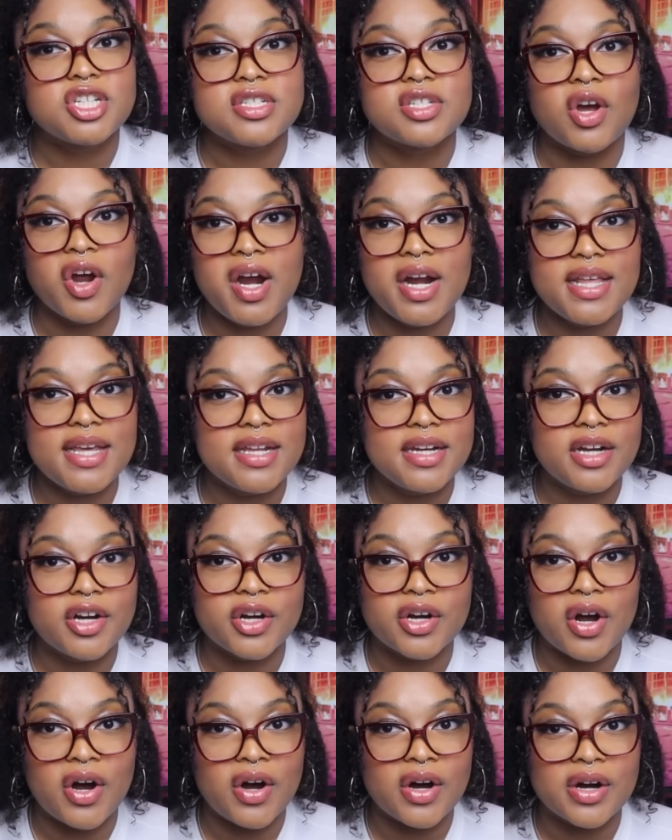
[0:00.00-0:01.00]
she's already in
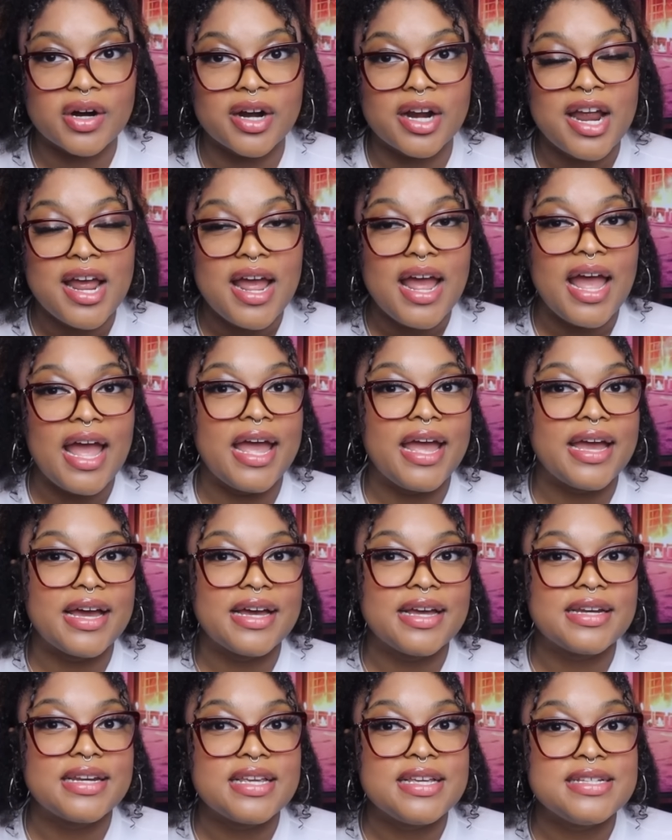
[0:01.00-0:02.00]
her car,
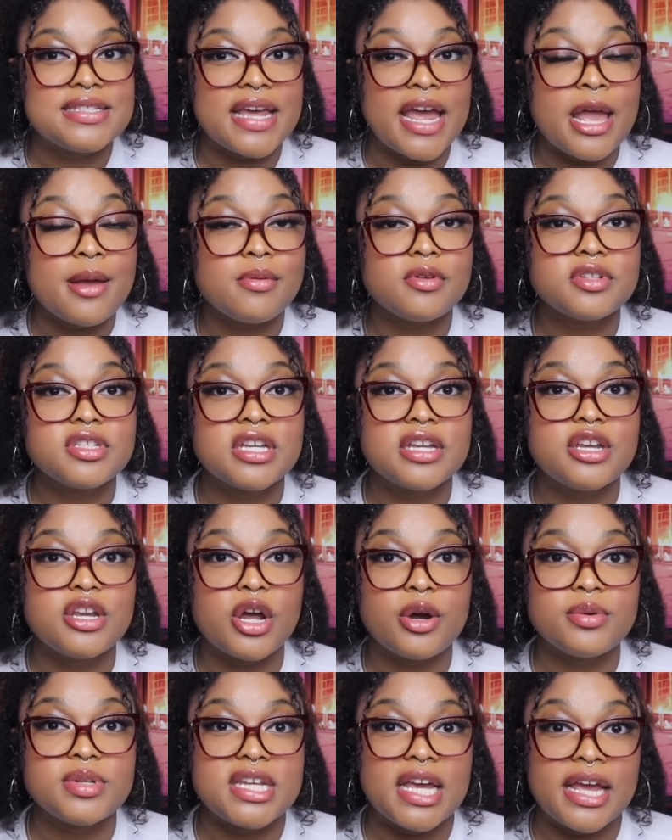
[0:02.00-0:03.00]
and he's able to
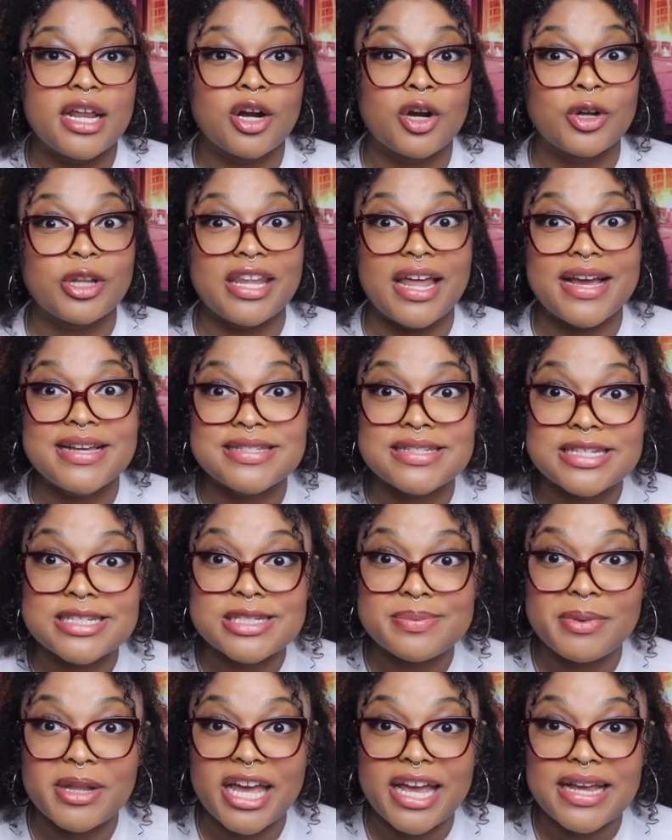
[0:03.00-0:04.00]
notate her
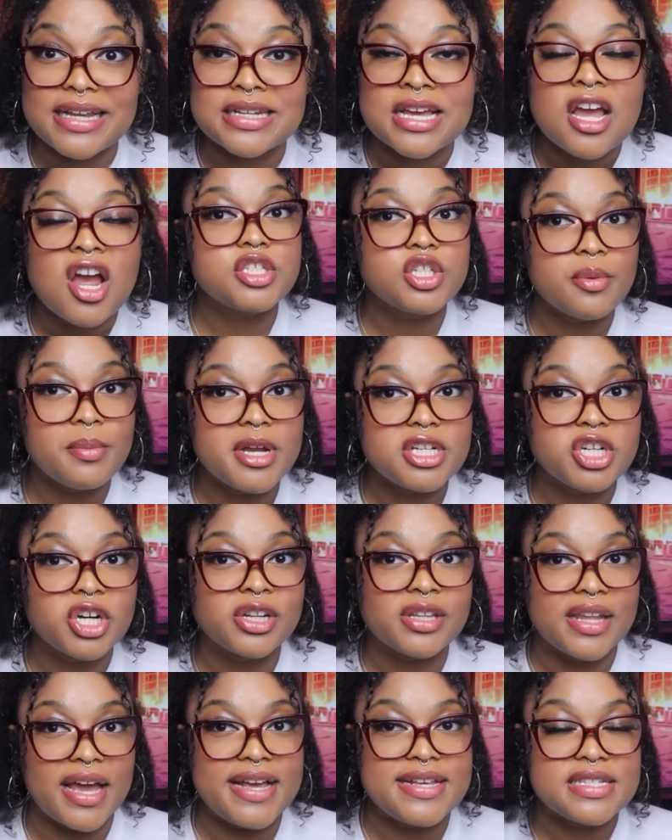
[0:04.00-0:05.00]
license plate. Not so much
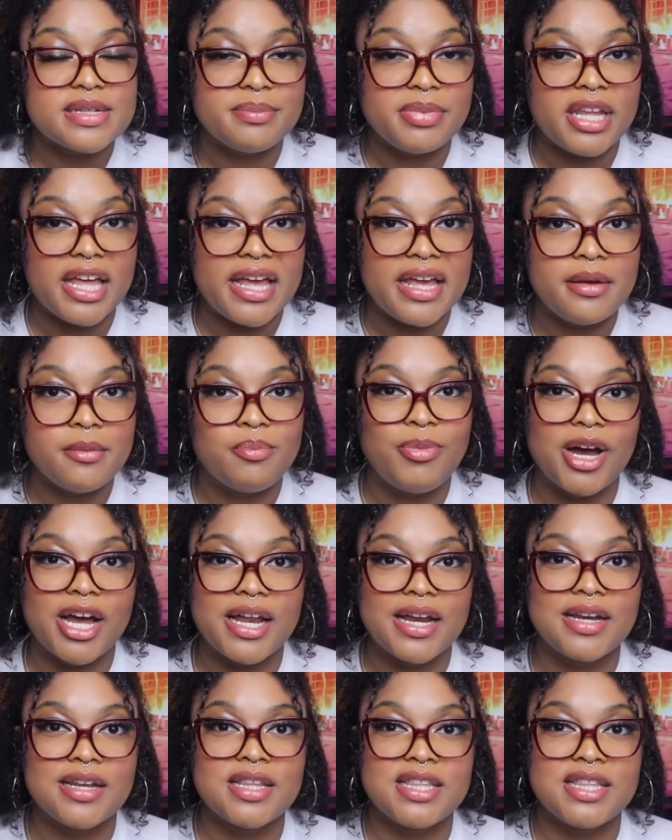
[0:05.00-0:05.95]
her license plate, but